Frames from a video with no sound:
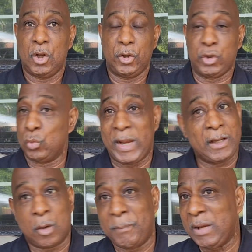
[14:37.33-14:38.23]
You ain't
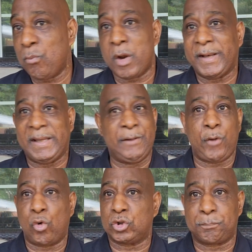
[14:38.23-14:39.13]
gonna be one of these
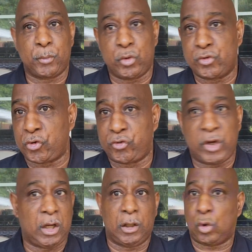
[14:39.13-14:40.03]
old spiritual
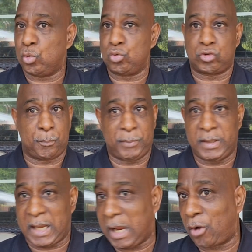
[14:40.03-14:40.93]
gigolos up in
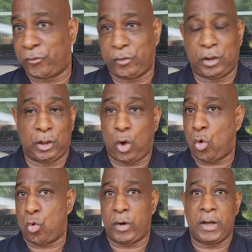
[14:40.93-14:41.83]
the house of the
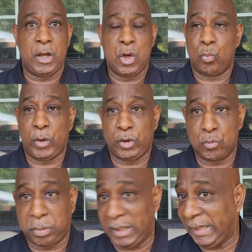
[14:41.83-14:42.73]
Lord where you
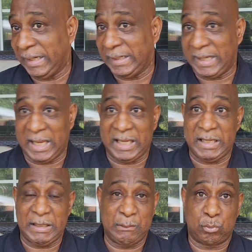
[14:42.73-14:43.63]
playing
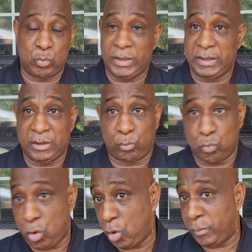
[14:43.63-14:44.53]
games with this
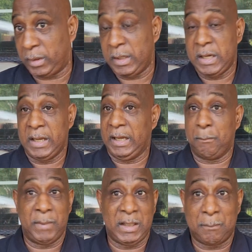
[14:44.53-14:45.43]
woman.
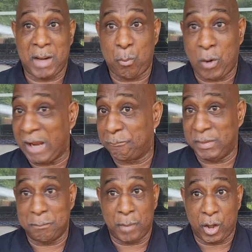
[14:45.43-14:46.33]
And me and my wife
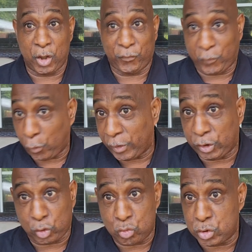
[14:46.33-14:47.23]
been married
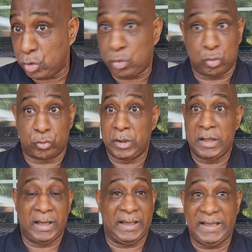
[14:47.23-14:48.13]
32 years
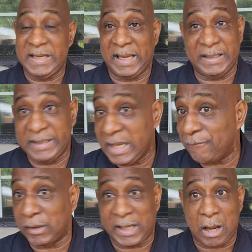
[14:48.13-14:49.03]
and he ain't
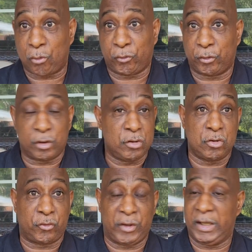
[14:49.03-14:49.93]
never counseled
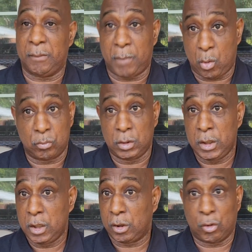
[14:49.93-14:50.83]
us anymore.
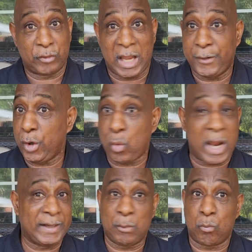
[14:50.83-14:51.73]
Cause I know
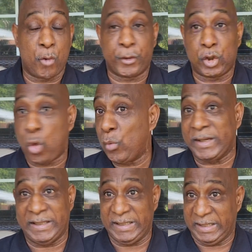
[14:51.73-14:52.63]
I didn't want to go
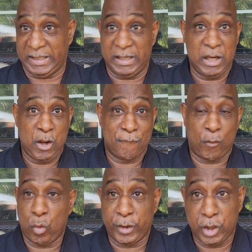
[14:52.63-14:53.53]
in
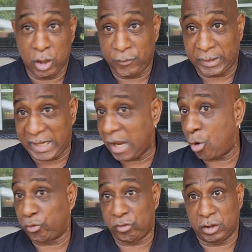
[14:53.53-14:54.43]
for another
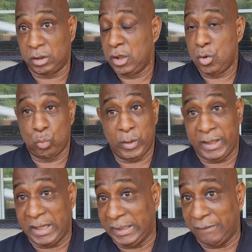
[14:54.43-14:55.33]
counseling
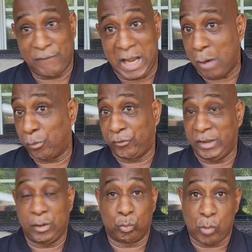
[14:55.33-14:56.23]
if I was
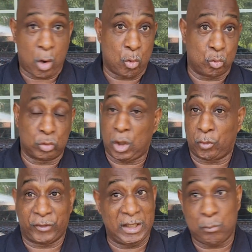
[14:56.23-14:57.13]
in the wrong,
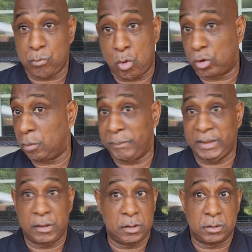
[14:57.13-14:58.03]
cause it wasn't gonna be
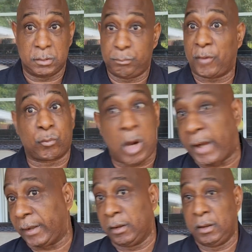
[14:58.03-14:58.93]
good. Brother Ronnie,